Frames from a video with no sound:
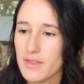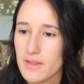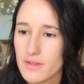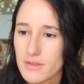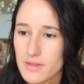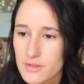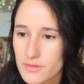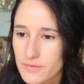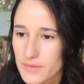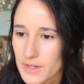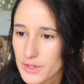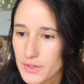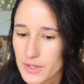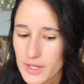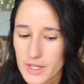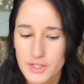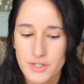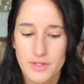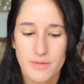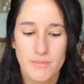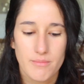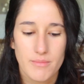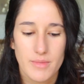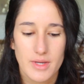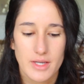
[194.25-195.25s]
I think this
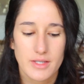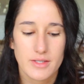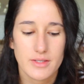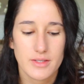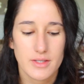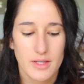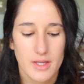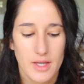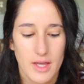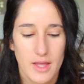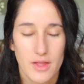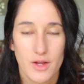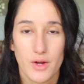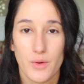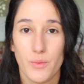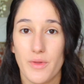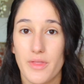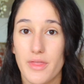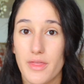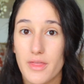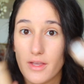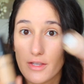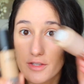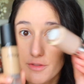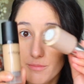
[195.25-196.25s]
foundation mixed together
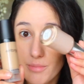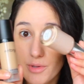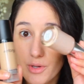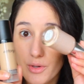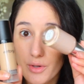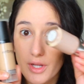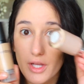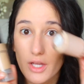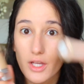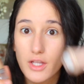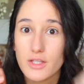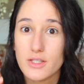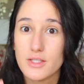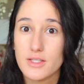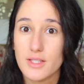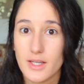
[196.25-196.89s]
with this beauty